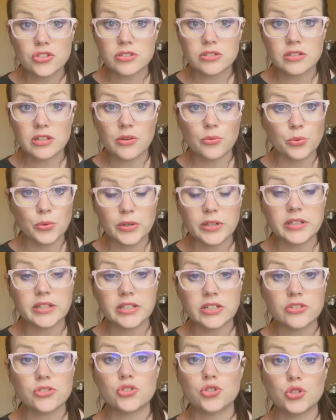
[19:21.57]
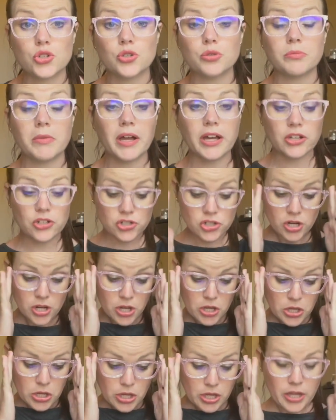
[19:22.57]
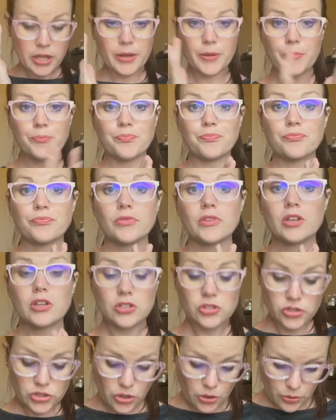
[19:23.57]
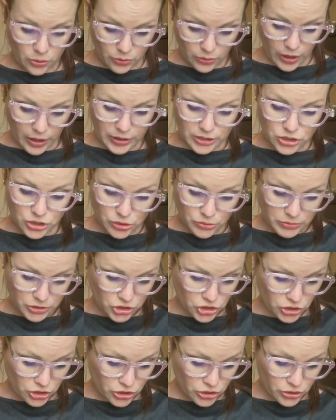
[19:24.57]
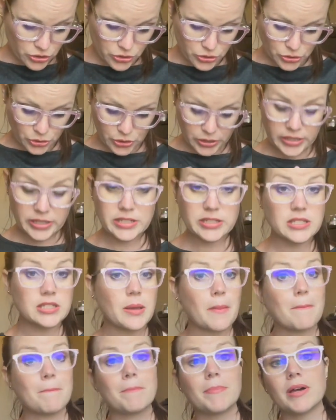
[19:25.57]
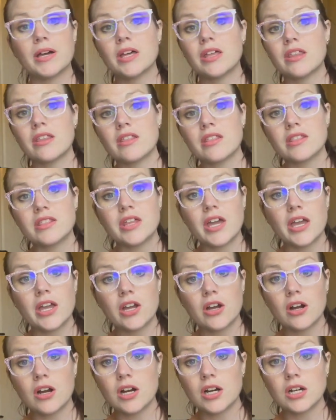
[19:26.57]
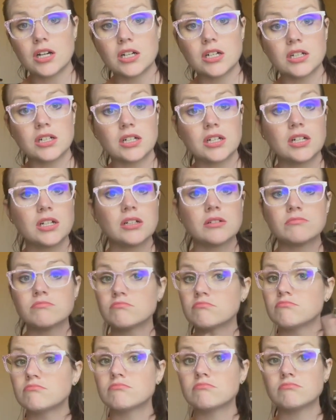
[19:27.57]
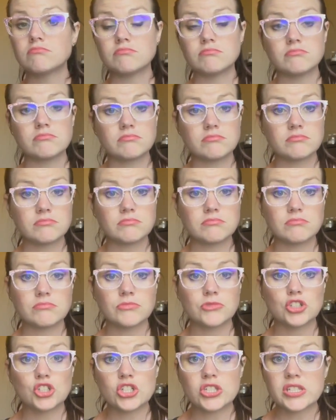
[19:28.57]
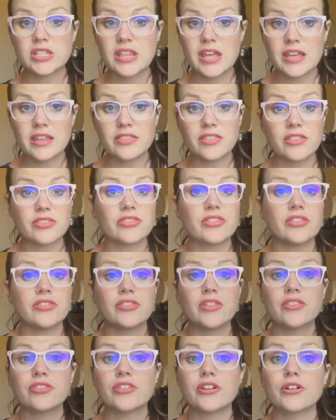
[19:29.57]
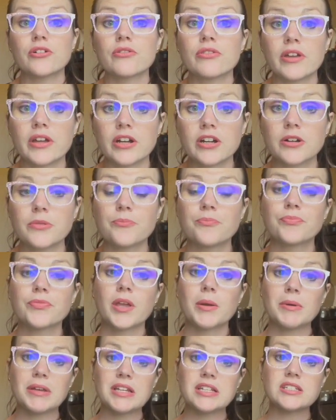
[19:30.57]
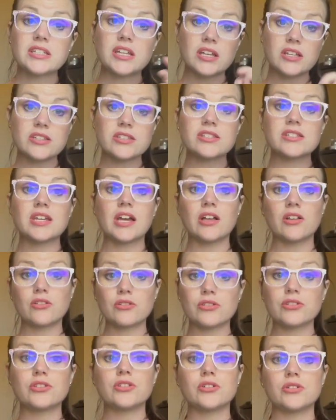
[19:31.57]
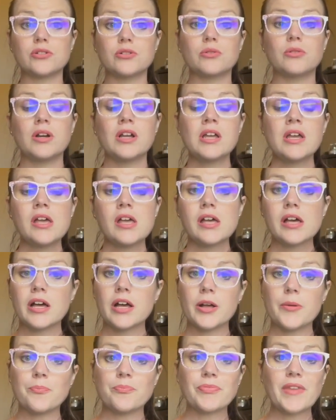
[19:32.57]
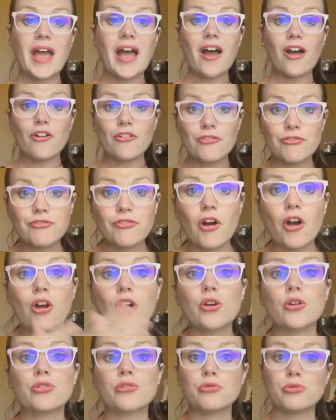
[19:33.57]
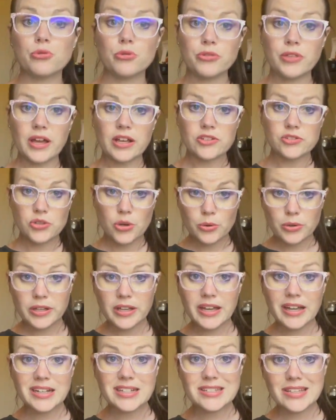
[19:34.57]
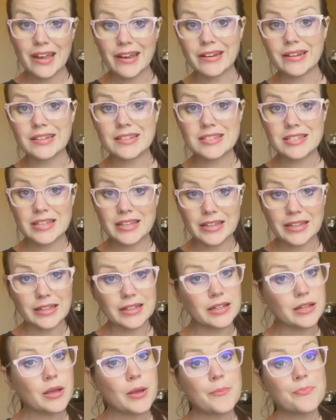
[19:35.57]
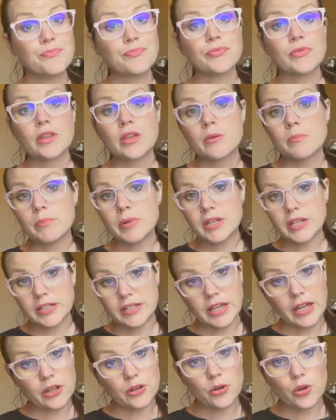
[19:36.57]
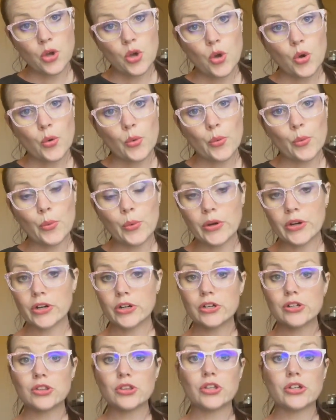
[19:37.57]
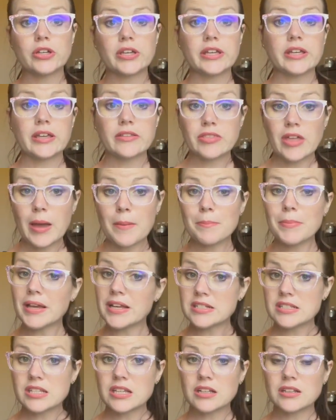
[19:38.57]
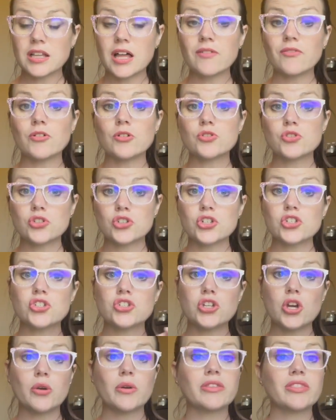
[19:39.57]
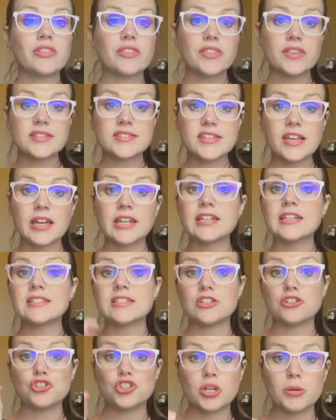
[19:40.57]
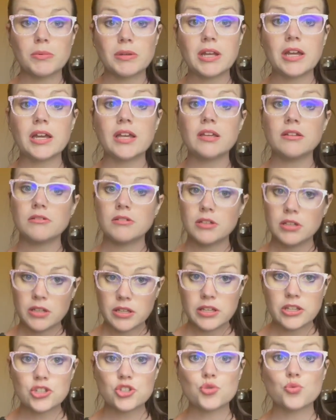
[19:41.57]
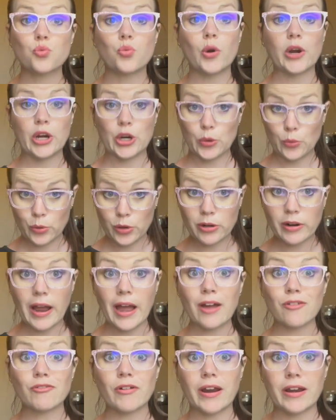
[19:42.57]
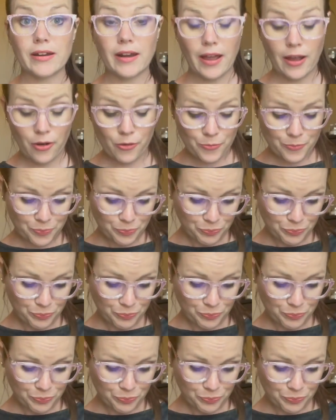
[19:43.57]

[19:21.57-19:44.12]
It really is too much. So I do mention the degrees, but they are, just think that they're there. I mean, it does tell you how far through that zodiac sign it's in, but again, we're looking at that basic level, so just knowing that the sun is in Gemini is where we're at right now.